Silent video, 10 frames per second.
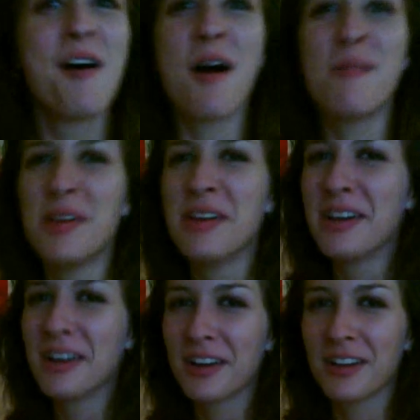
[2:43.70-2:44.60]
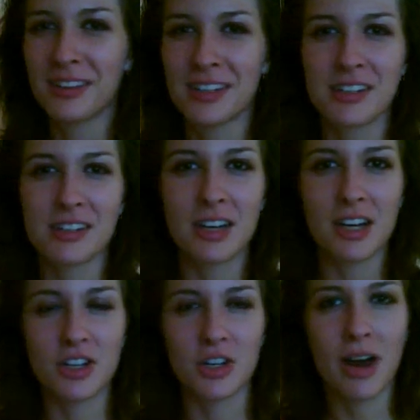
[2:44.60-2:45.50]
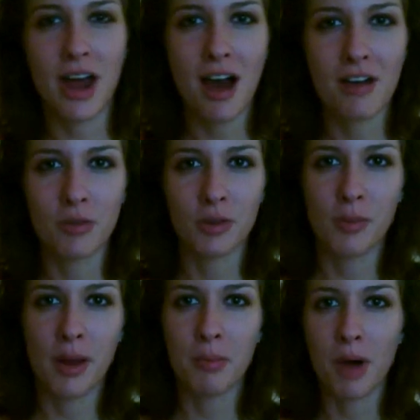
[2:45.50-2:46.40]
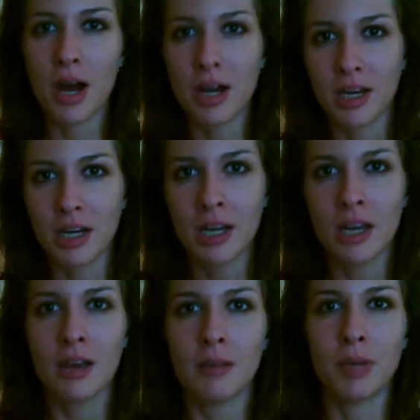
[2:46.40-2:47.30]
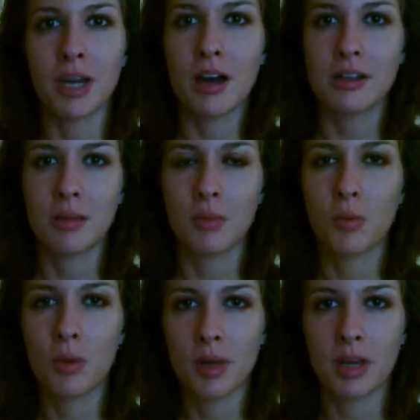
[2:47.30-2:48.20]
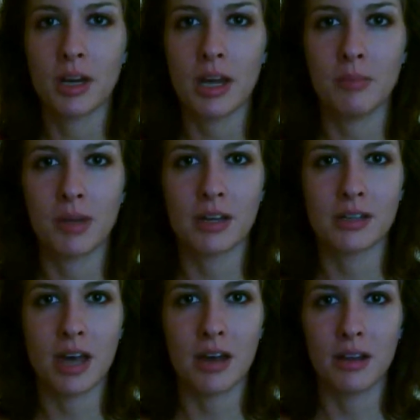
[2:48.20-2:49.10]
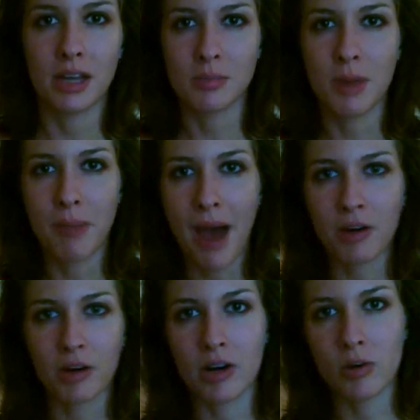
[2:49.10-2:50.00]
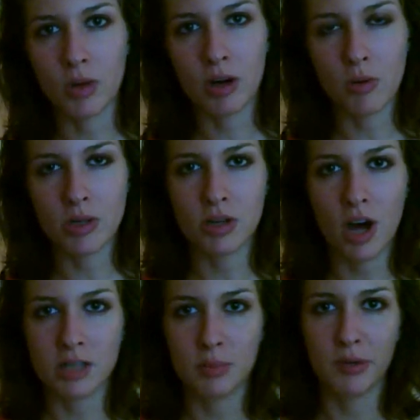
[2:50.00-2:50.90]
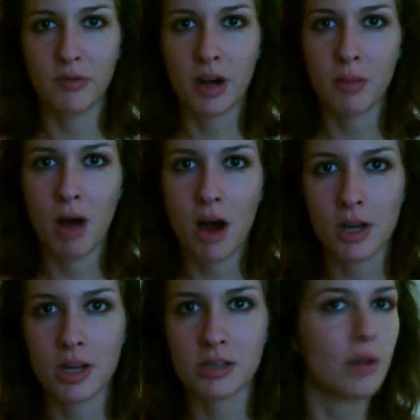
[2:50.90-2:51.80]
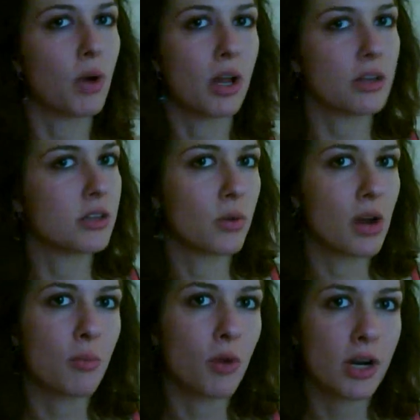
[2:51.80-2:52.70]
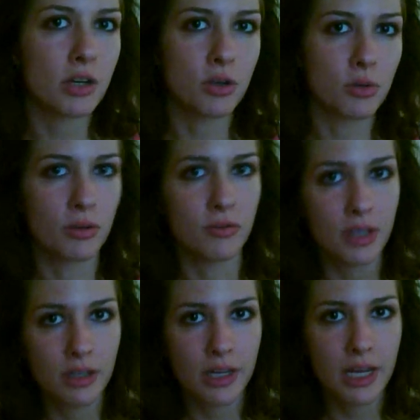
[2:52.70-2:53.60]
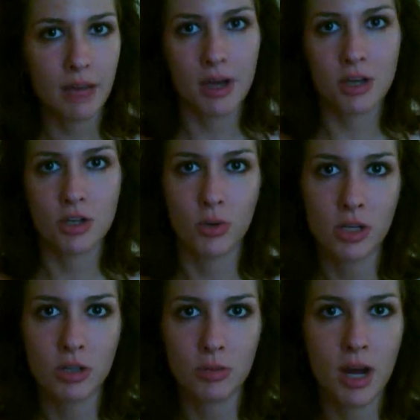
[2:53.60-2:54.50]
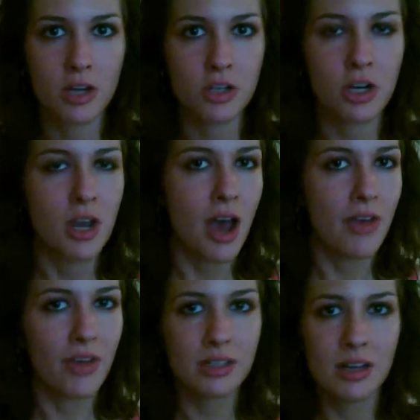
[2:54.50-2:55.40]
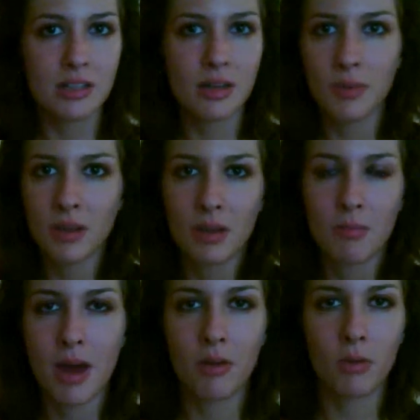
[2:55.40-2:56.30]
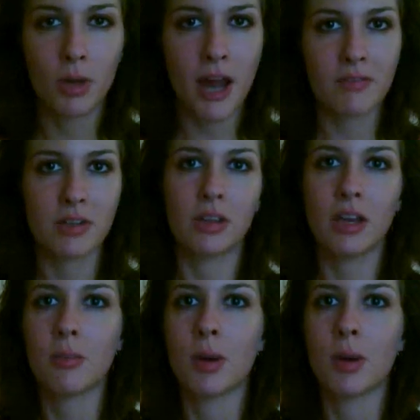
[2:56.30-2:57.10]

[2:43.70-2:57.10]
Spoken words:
I mean, this is an issue I have with my body because I'm a woman and because that's my background. We're always taught to be very modest. Well, is what I'm wearing too revealing? Am I showing too much? And that's not something that men really have to think